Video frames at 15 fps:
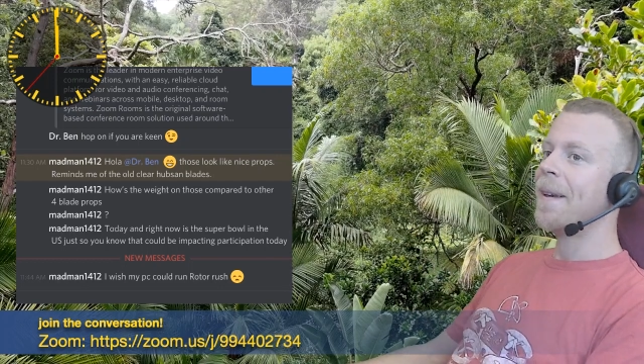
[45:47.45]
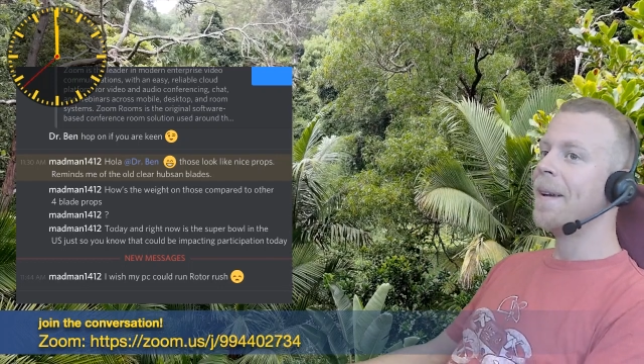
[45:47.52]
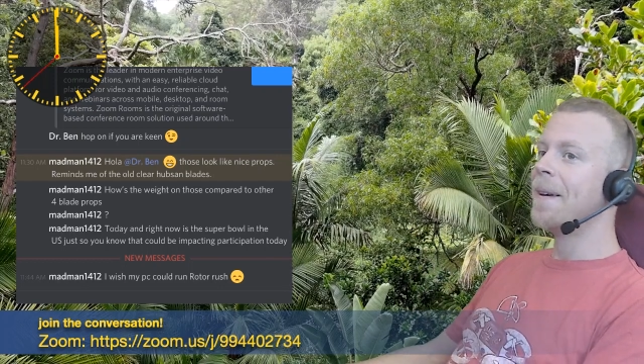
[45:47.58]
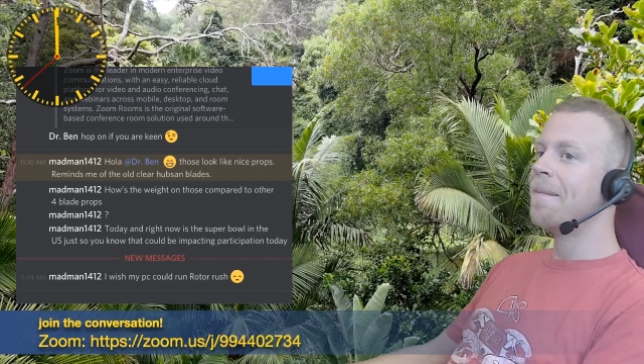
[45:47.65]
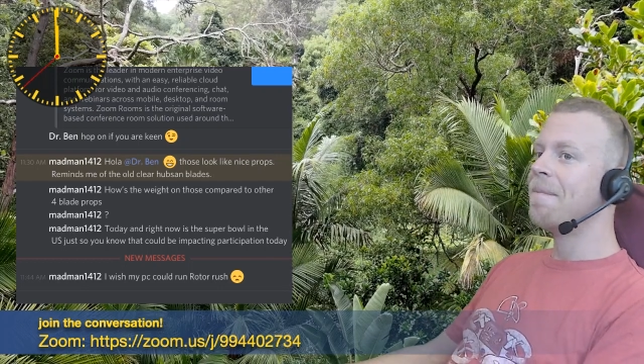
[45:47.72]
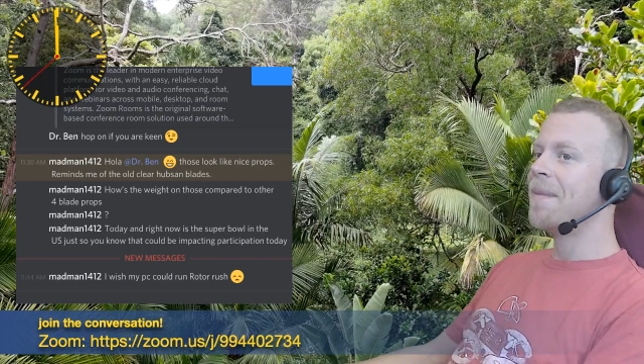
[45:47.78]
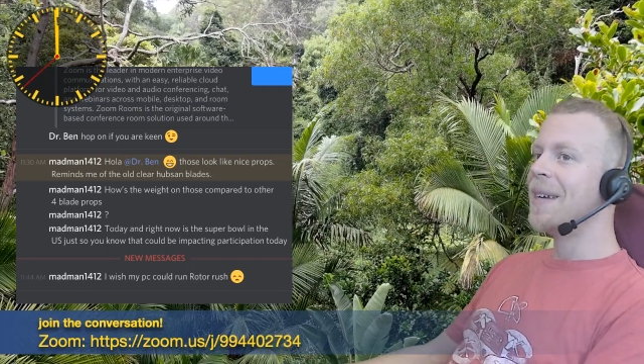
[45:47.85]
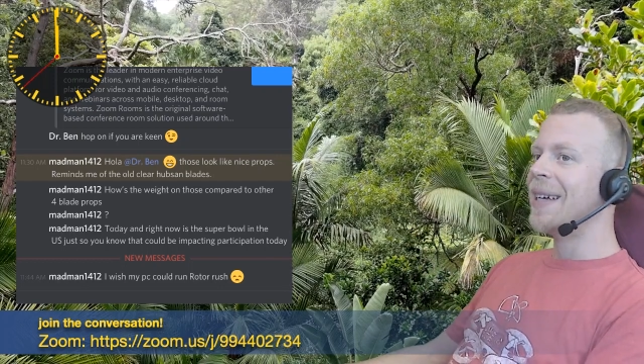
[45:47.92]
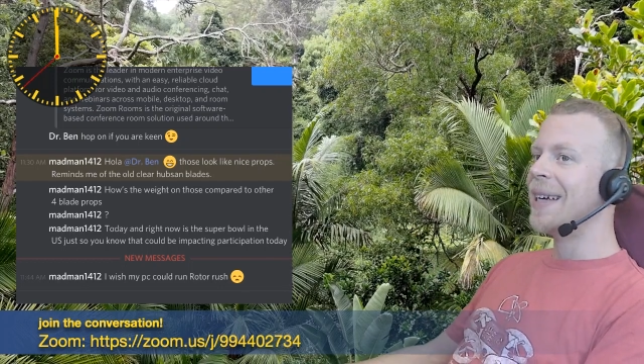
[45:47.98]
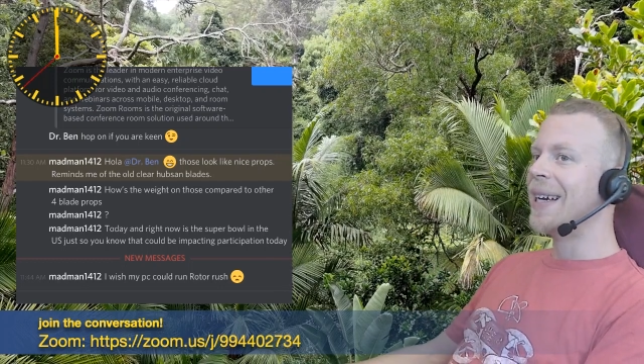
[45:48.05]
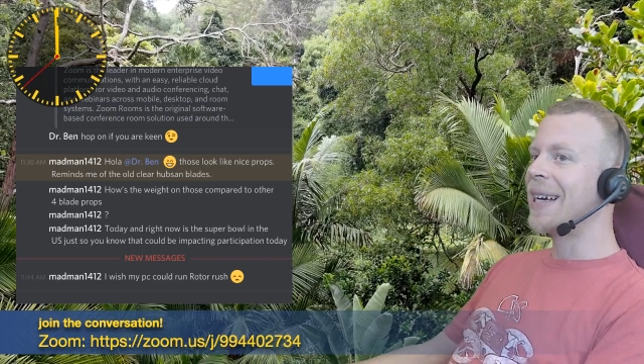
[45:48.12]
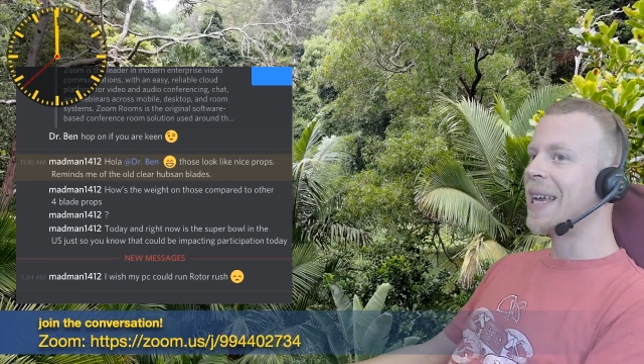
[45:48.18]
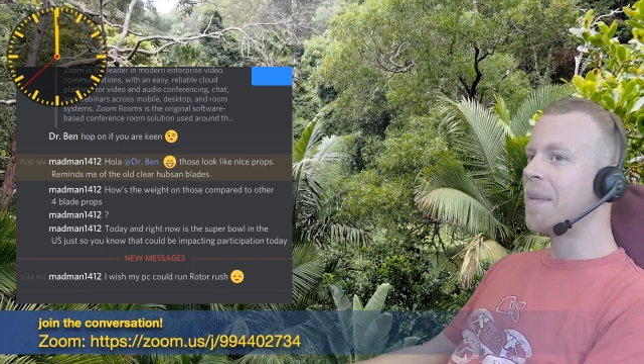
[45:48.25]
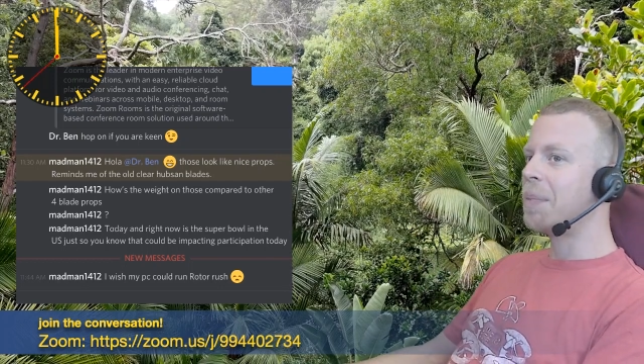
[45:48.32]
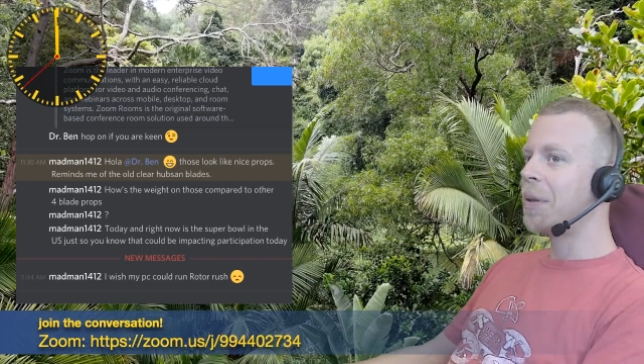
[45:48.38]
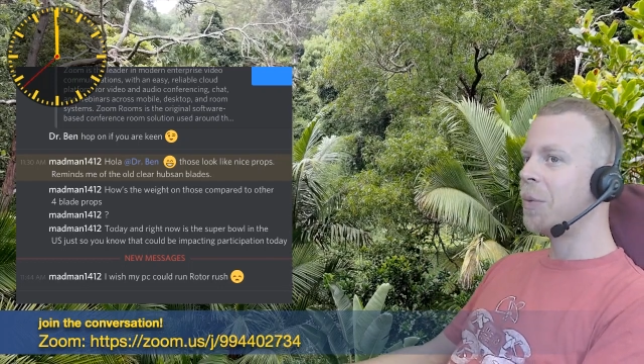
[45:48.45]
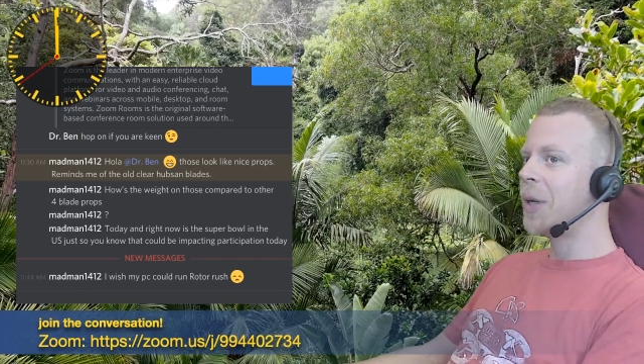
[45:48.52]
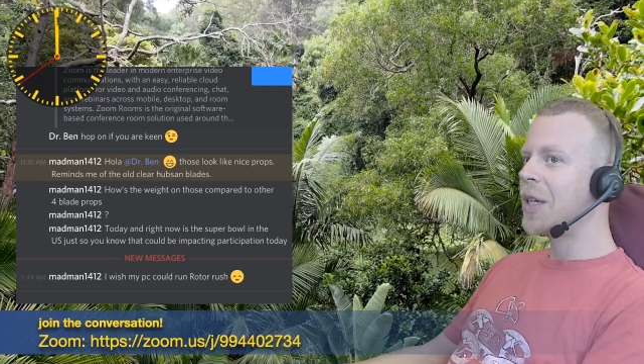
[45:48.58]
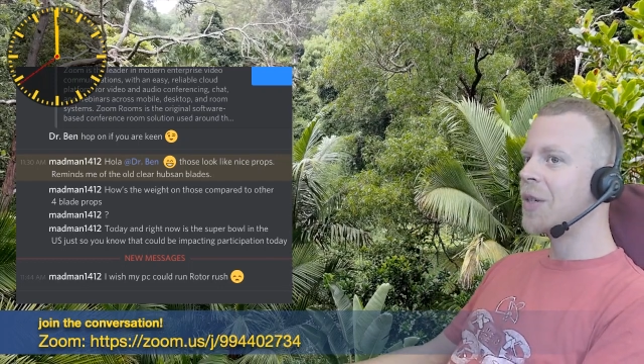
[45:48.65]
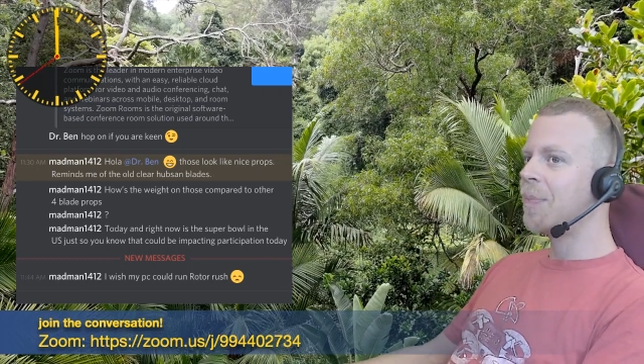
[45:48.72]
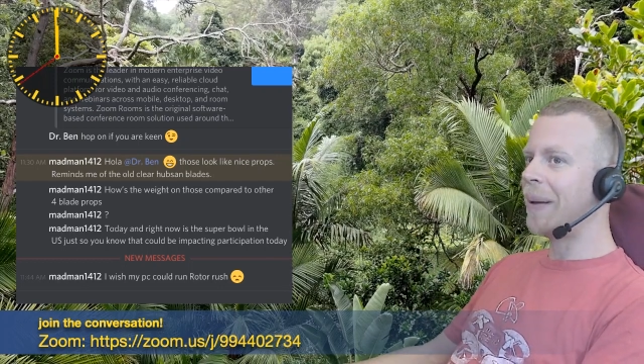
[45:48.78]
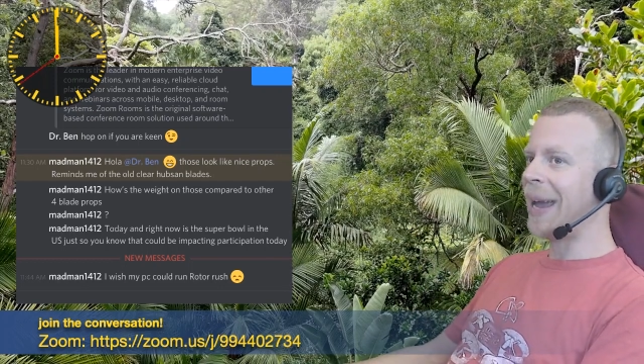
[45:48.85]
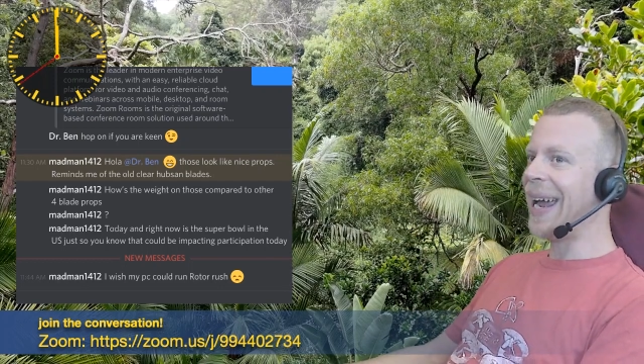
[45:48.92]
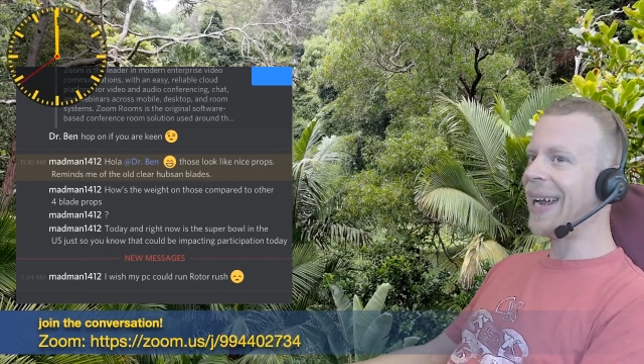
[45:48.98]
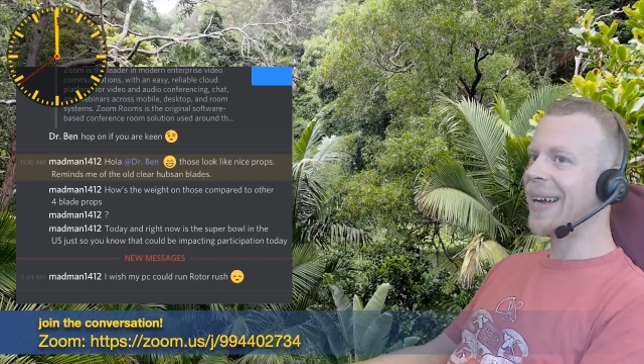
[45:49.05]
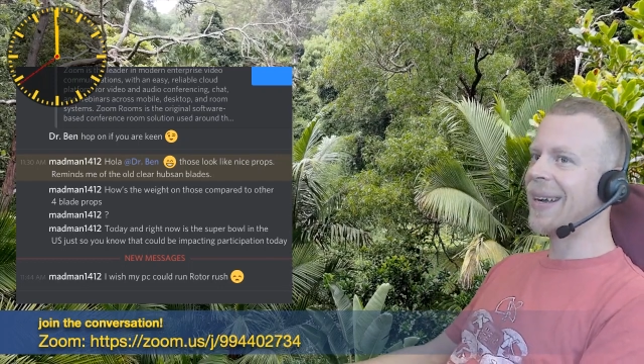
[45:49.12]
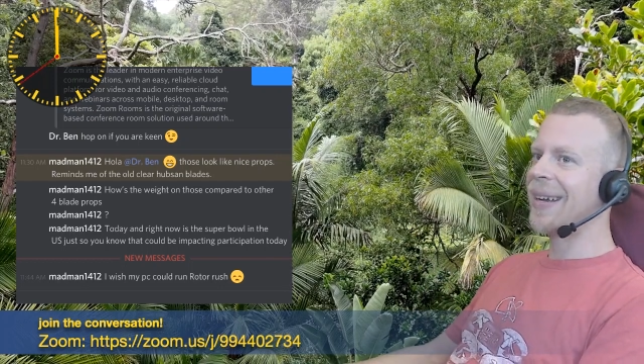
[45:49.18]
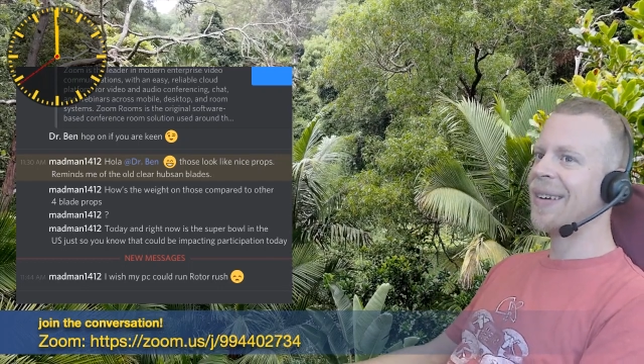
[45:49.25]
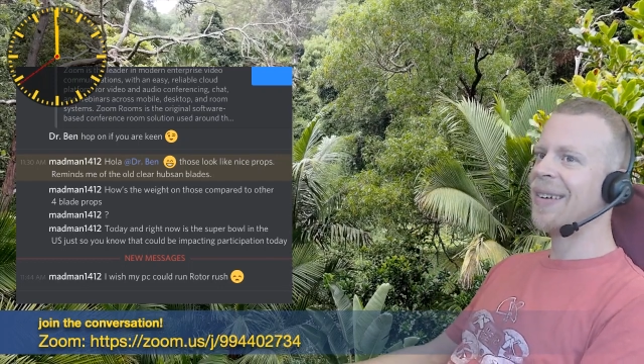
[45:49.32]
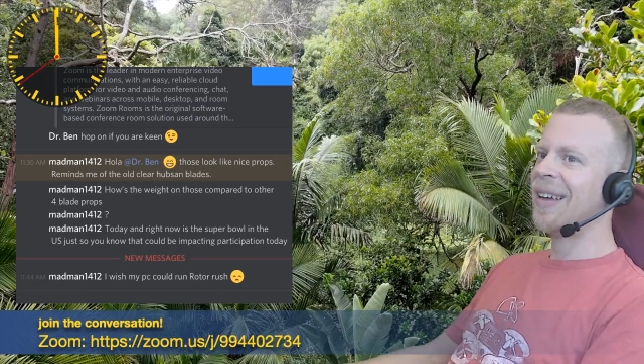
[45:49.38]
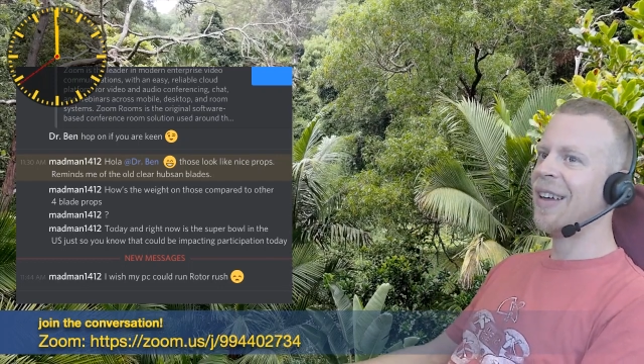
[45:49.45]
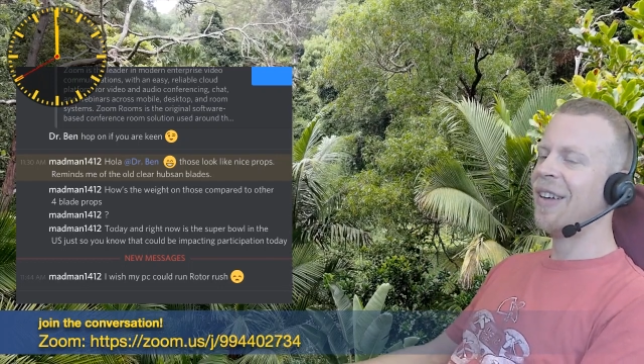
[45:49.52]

a couple of weeks back,